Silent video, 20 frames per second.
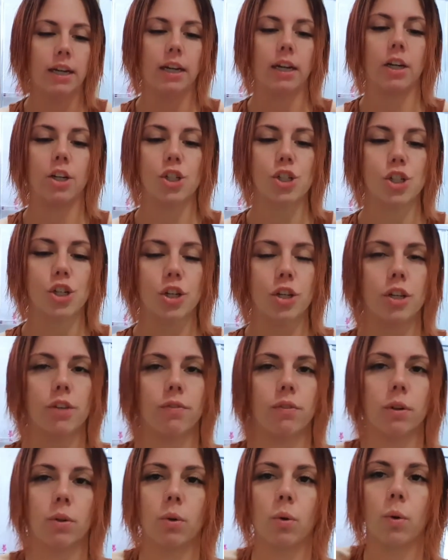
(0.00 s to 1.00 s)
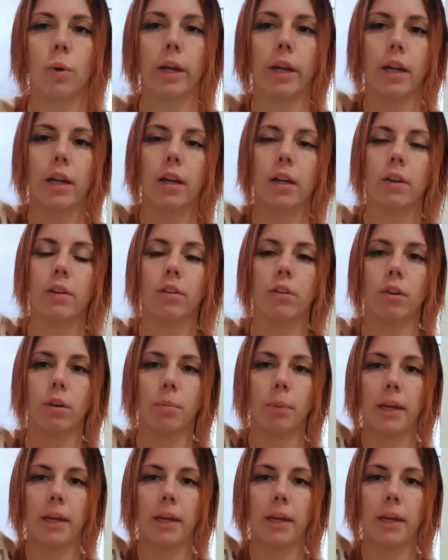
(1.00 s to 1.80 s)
I'll show you real quick. So